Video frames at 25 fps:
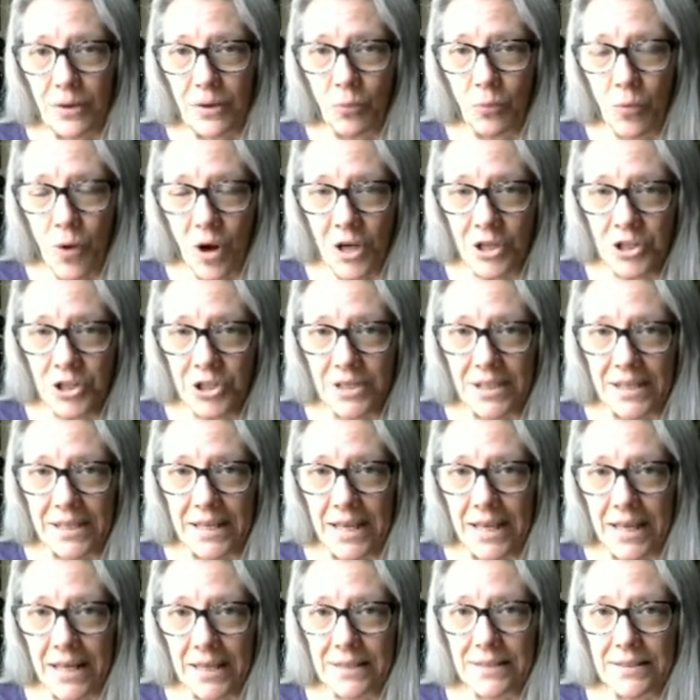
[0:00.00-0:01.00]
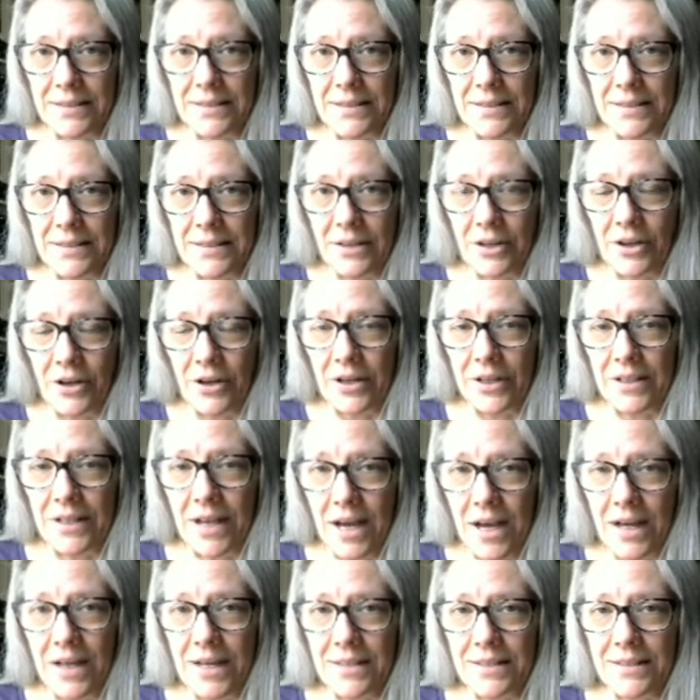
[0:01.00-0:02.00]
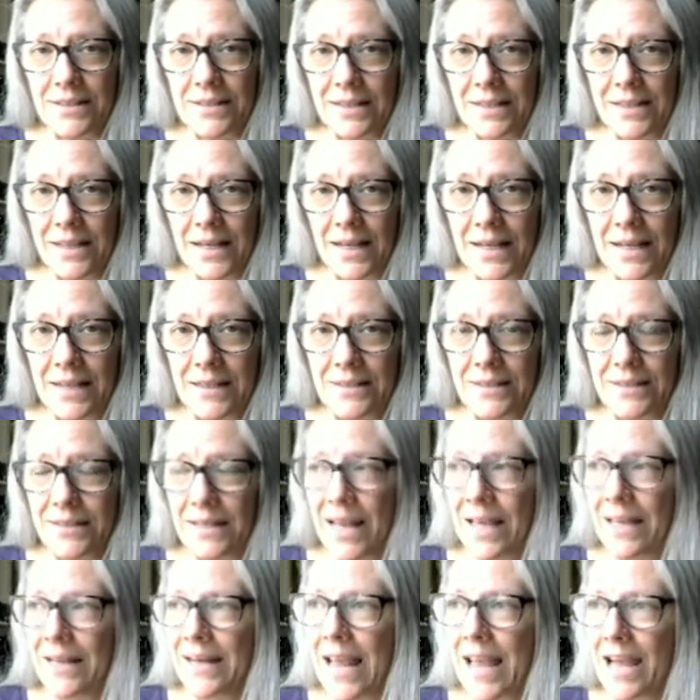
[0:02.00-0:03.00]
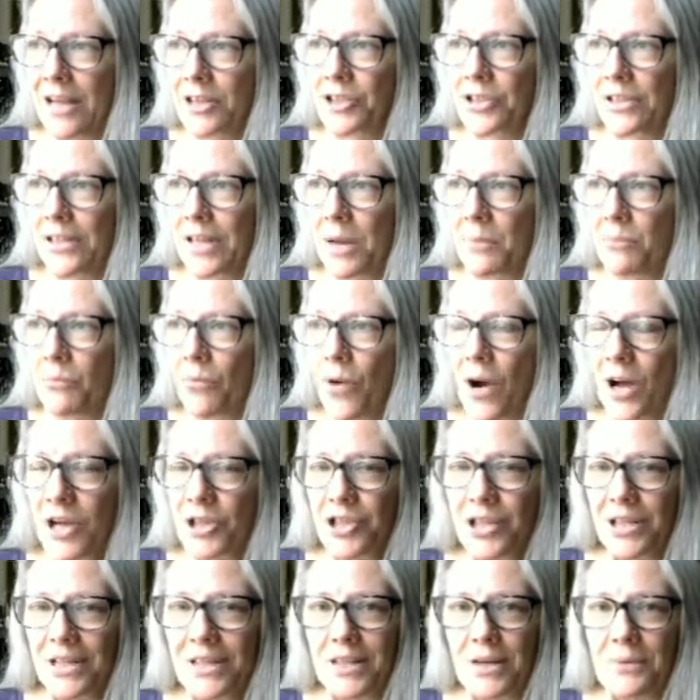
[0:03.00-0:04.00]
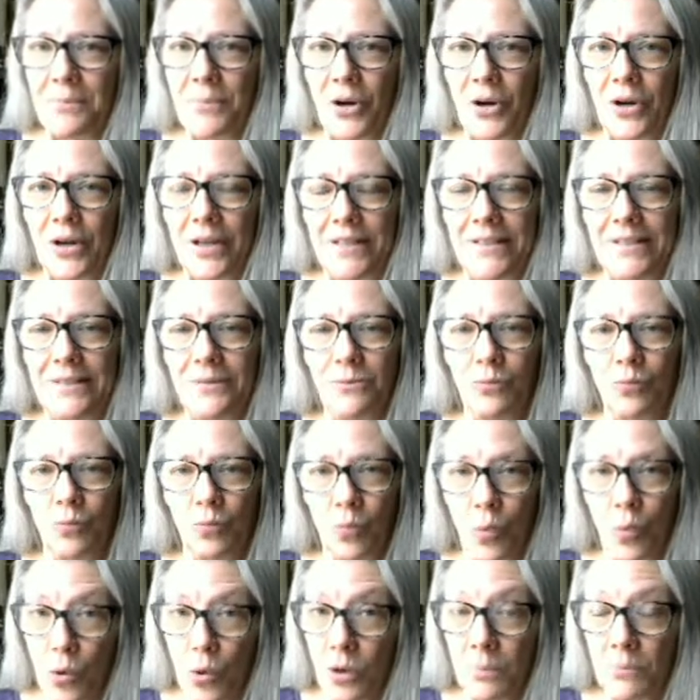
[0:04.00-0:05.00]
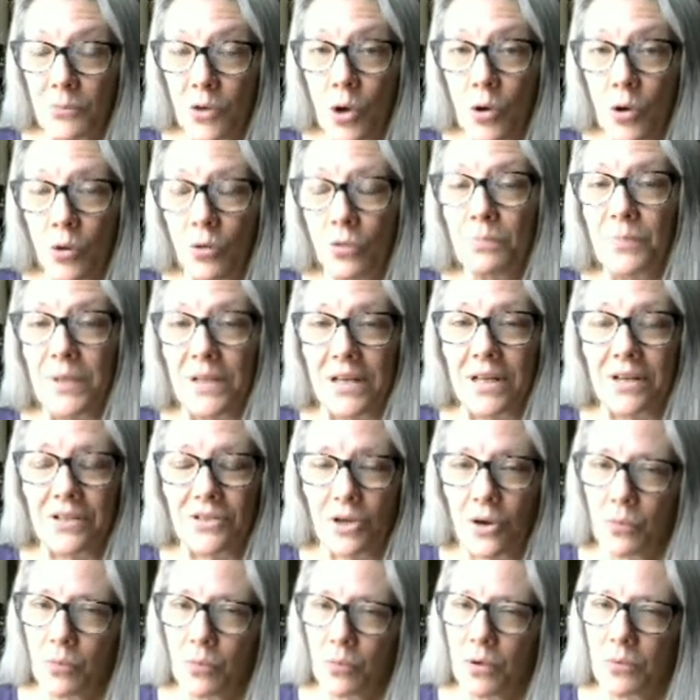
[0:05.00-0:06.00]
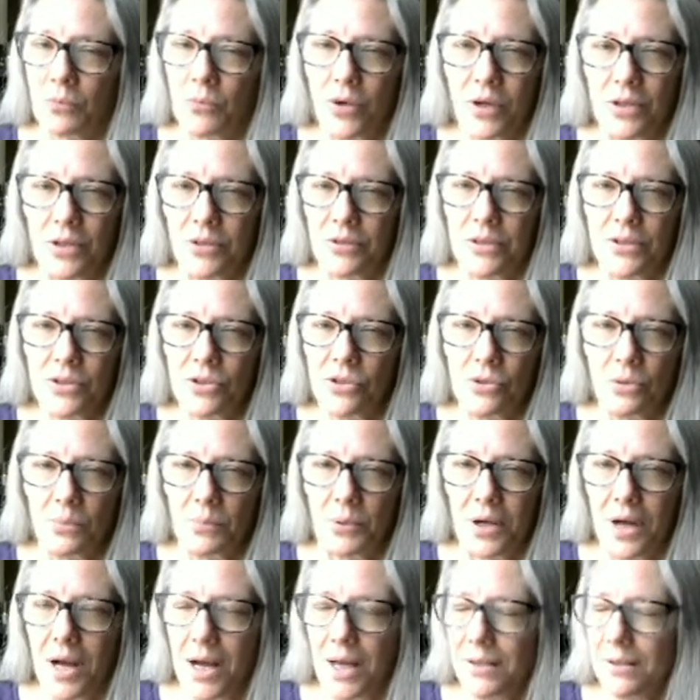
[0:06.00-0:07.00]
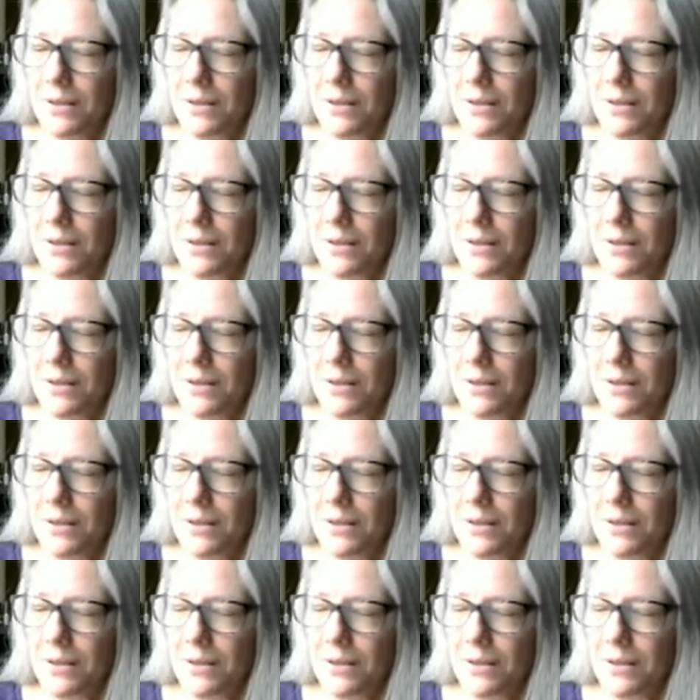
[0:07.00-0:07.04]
washed again on hot and and actually I'm washing them on warm cold because our warm water is super hot.